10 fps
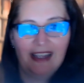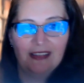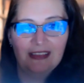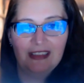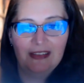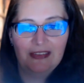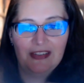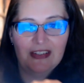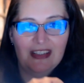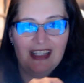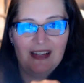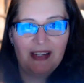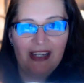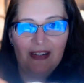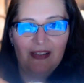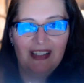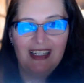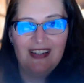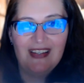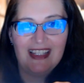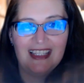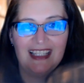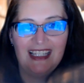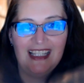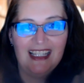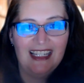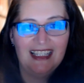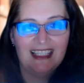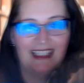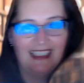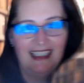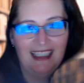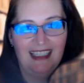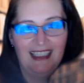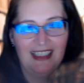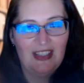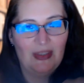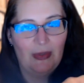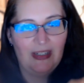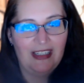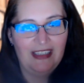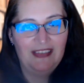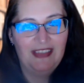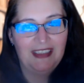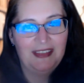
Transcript: I don't know if there we go. You can see that sort of.